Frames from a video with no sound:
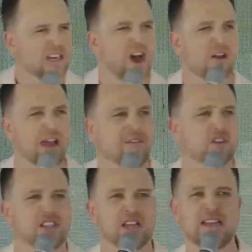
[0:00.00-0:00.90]
God will
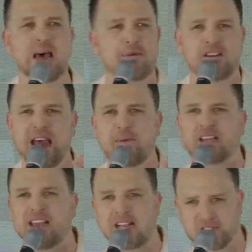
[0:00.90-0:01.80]
leverage
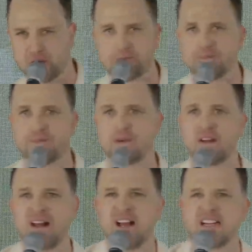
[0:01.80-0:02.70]
Nebuchadnezzar.
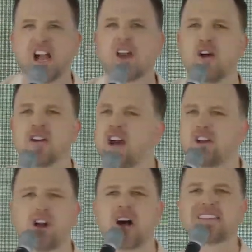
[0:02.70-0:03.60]
God will,
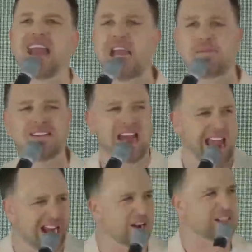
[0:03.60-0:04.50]
God will cause Haman to
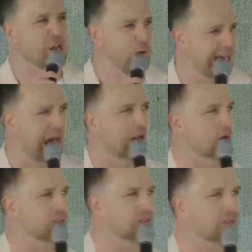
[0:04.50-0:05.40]
hang on his own
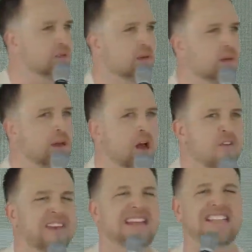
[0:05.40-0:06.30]
gallows.
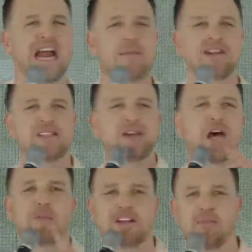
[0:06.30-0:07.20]
The indictment of
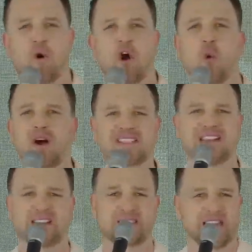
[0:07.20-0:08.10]
Sodom and Gomorrah wasn't
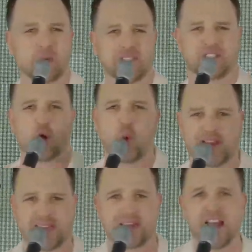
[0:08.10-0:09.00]
that the city was so
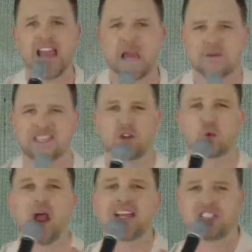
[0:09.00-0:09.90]
wicked. It was that the
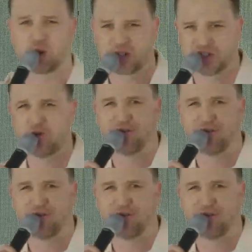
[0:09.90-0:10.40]
righteous were so